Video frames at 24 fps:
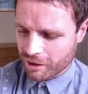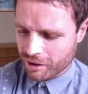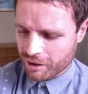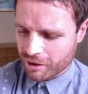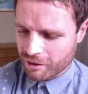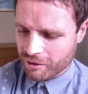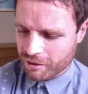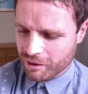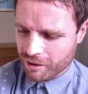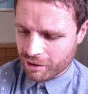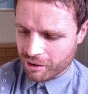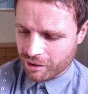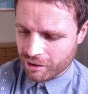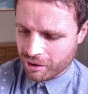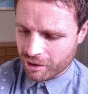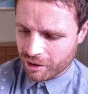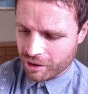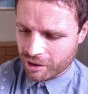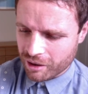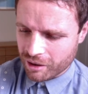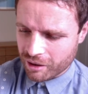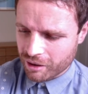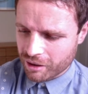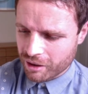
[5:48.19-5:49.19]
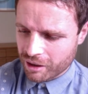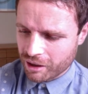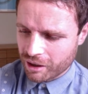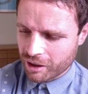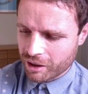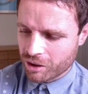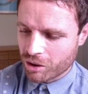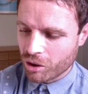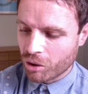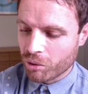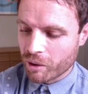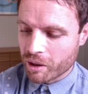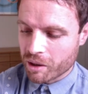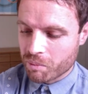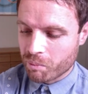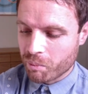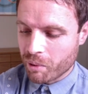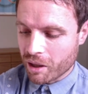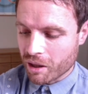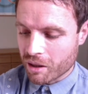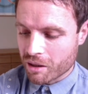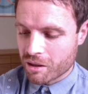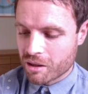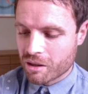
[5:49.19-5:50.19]
I don't think it's got all its
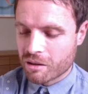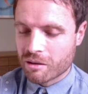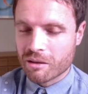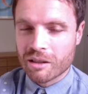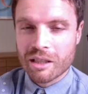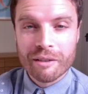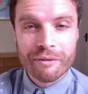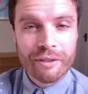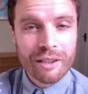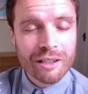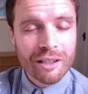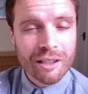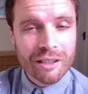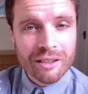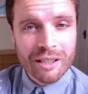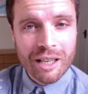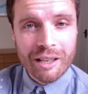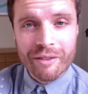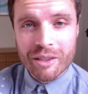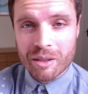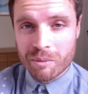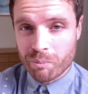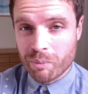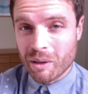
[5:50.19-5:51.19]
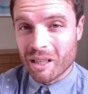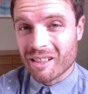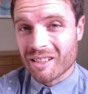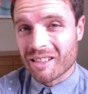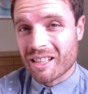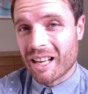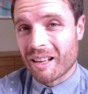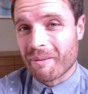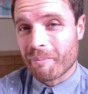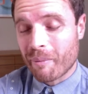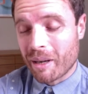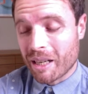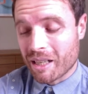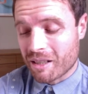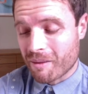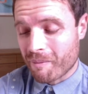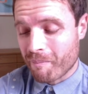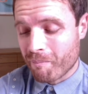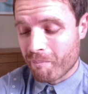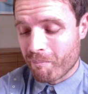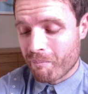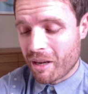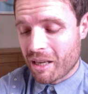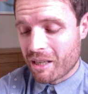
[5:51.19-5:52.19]
bits, and if it doesn't have its bits, that makes a
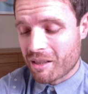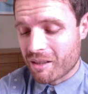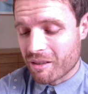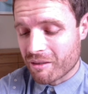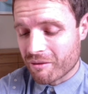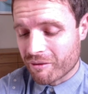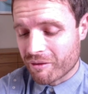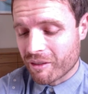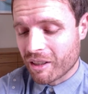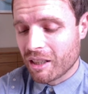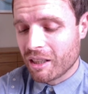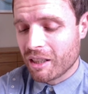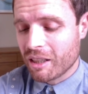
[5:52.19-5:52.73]
massive